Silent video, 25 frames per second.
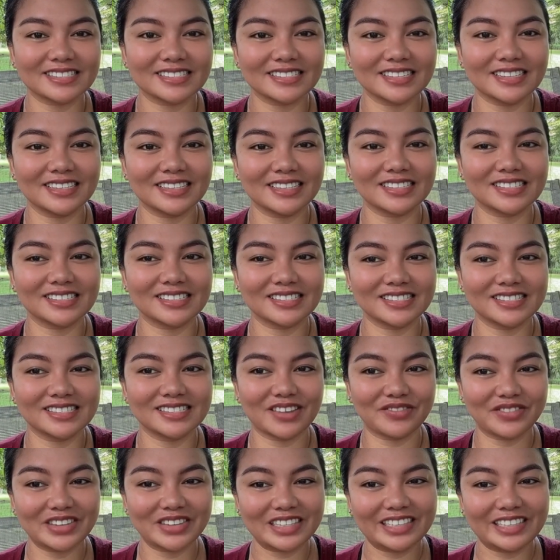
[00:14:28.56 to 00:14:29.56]
It's
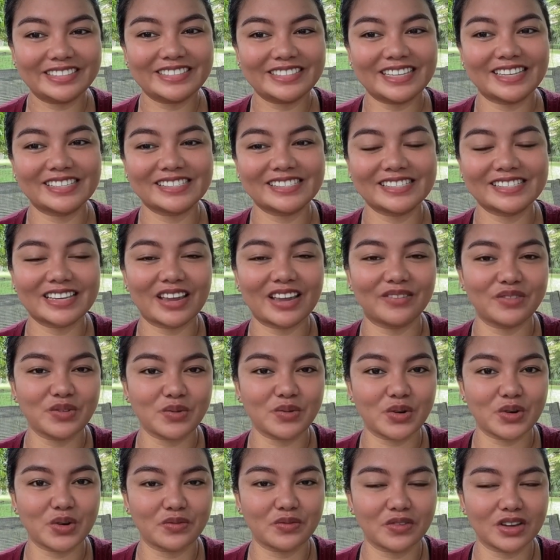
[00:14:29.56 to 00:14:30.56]
definitely testing every
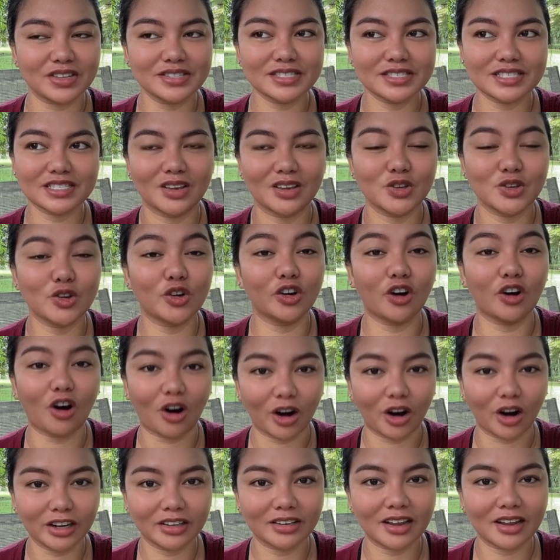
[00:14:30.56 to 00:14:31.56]
one of us. Your
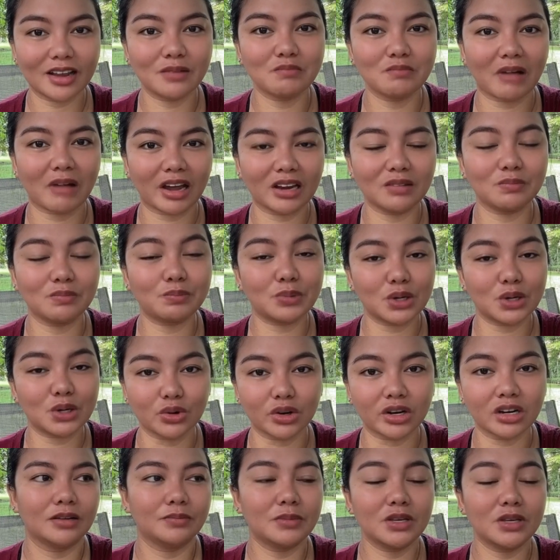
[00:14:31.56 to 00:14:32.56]
heart and mind
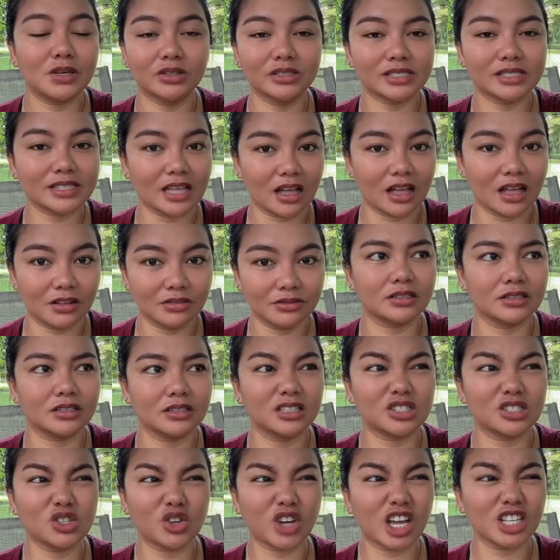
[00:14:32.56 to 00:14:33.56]
pure. Be yourself.
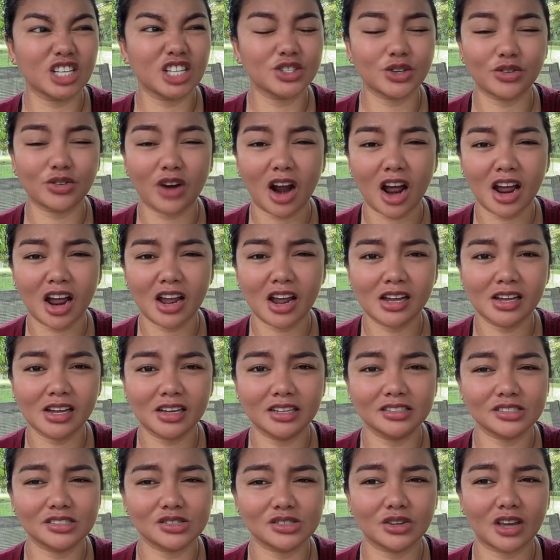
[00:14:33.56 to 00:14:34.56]
It's okay to cry.
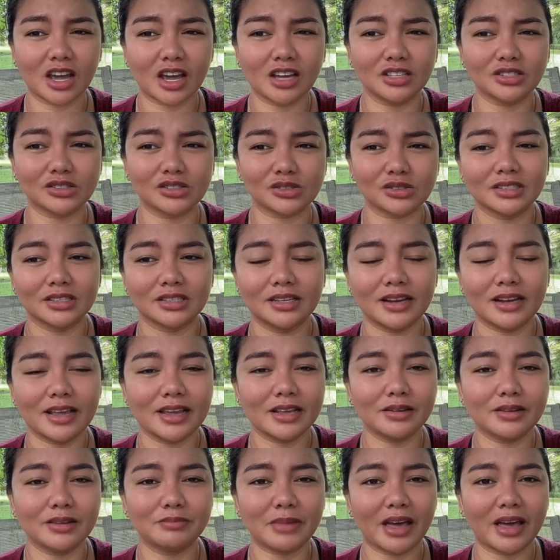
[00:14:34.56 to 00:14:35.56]
It's okay to lay
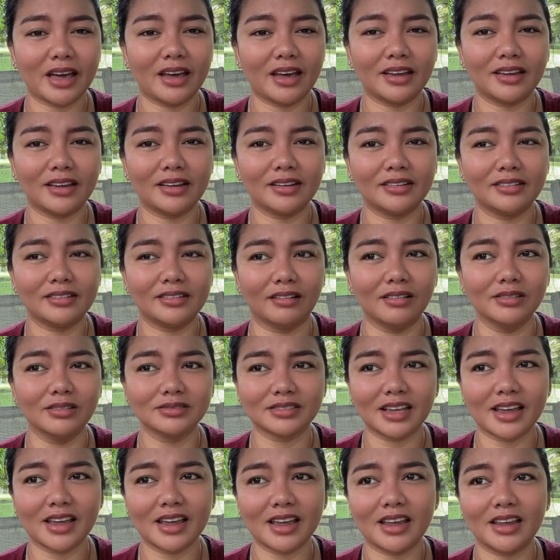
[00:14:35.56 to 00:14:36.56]
in bed the whole
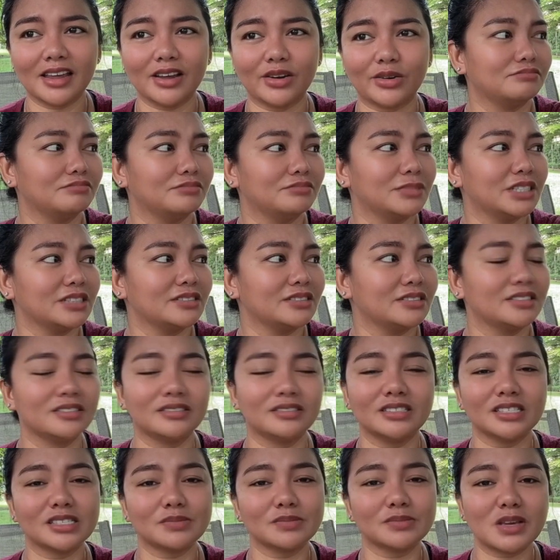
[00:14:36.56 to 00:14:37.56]
day, but
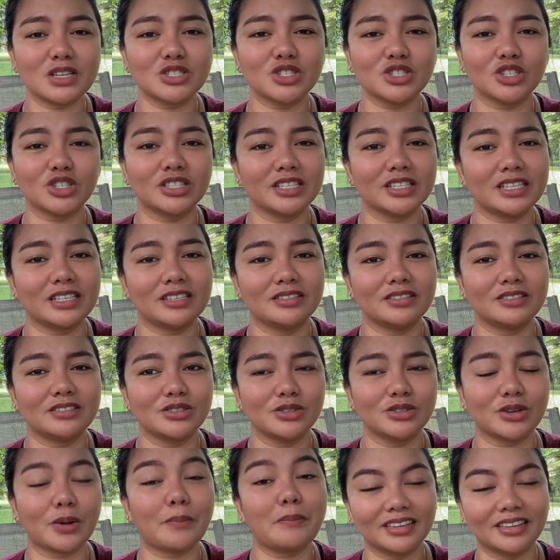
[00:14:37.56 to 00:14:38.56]
just make sure
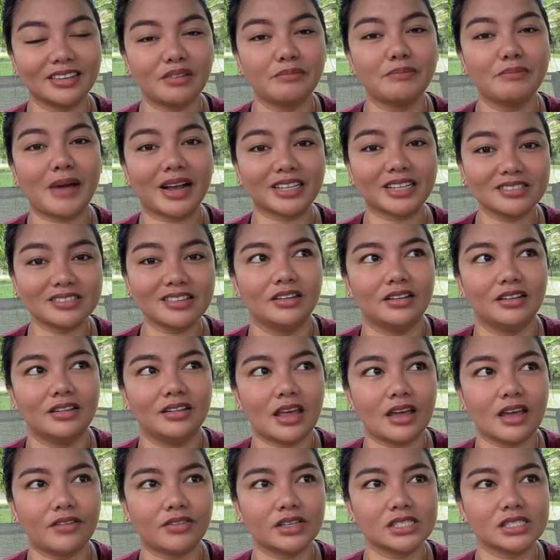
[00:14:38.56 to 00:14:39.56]
to come back to life.
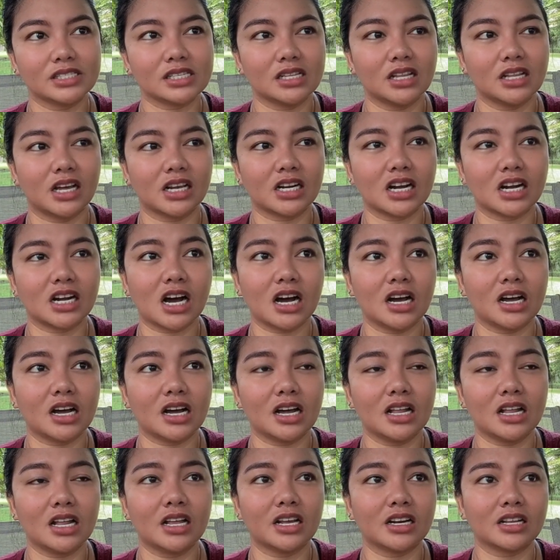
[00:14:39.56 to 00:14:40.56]
Life has a
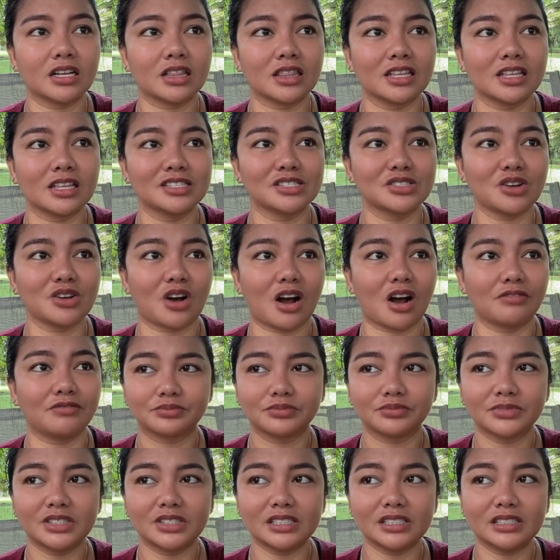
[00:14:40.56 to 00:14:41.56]
lot of things to
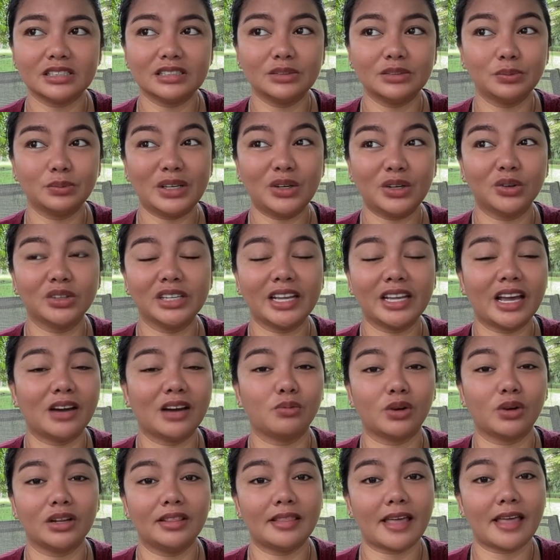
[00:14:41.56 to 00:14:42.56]
offer. We only have
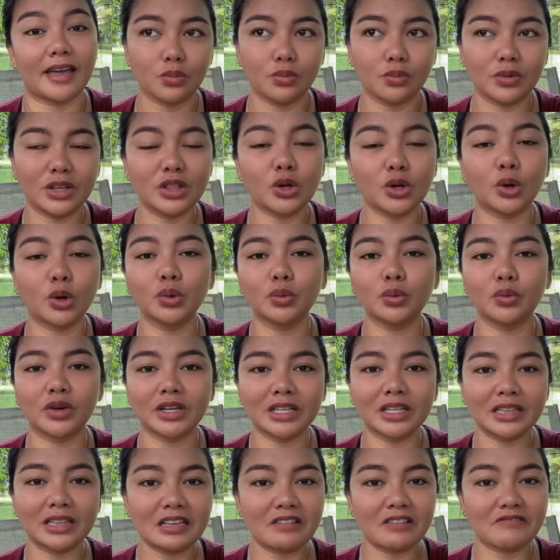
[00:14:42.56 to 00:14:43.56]
one life. We don't want
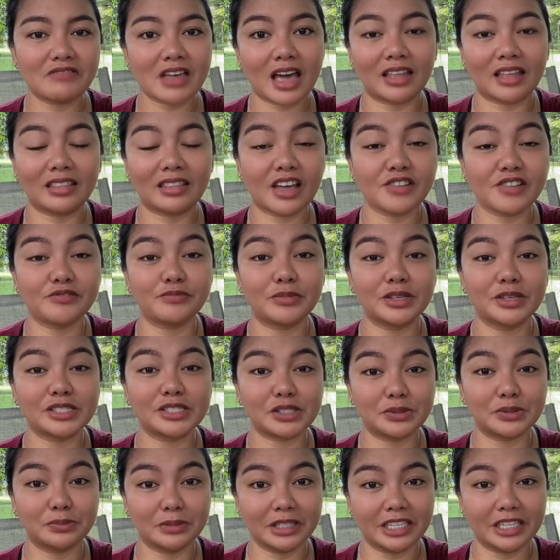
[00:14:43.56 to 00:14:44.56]
to live that life
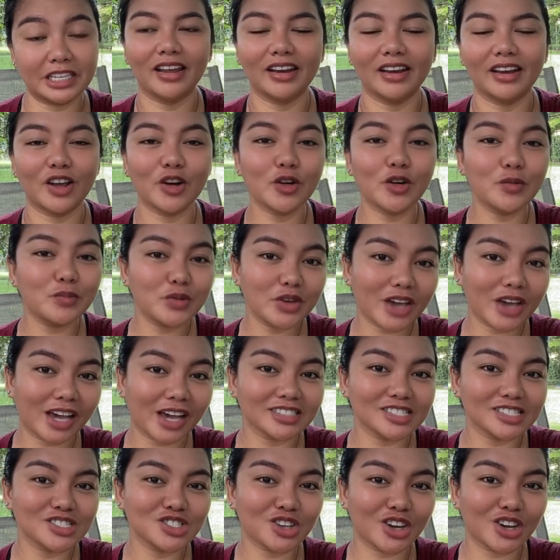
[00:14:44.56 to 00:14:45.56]
miserably. I hope you
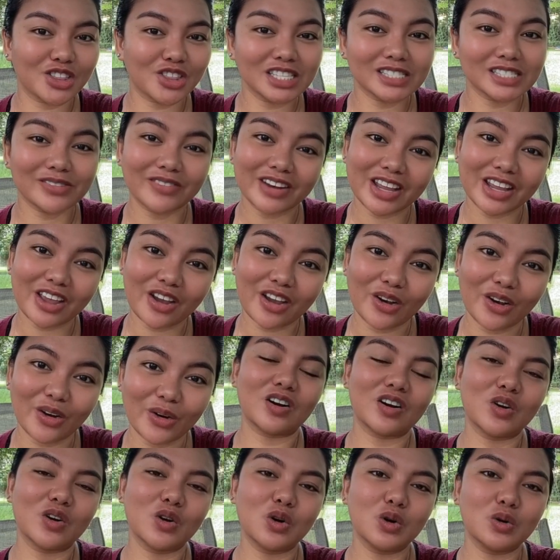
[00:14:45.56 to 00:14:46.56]
guys enjoyed this
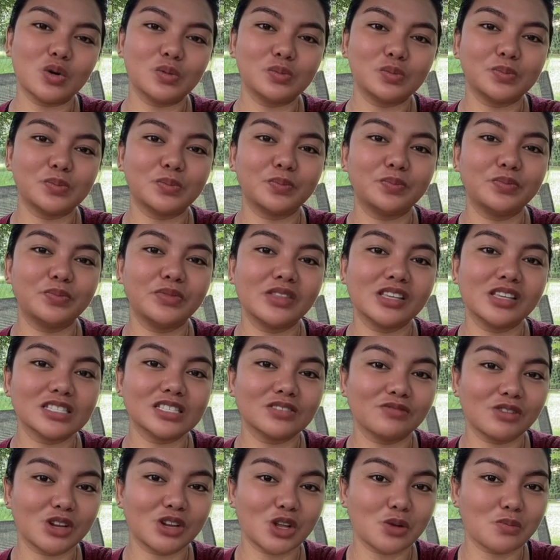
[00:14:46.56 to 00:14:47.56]
video. Hope this
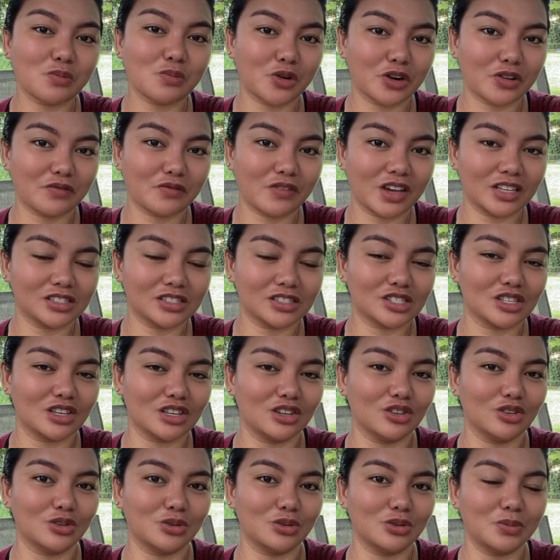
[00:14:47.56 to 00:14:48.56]
video motivates
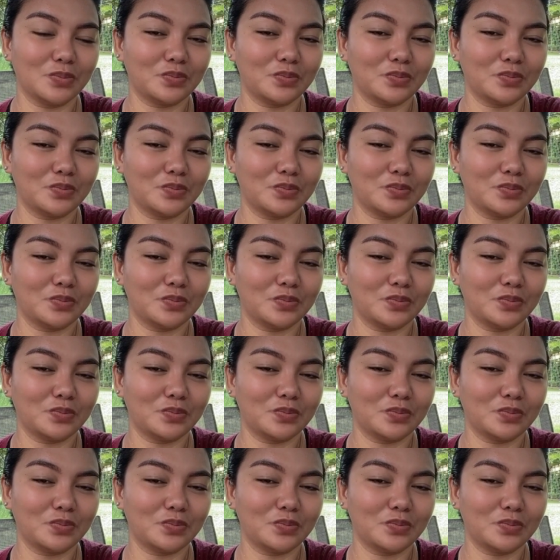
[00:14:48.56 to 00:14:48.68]
you.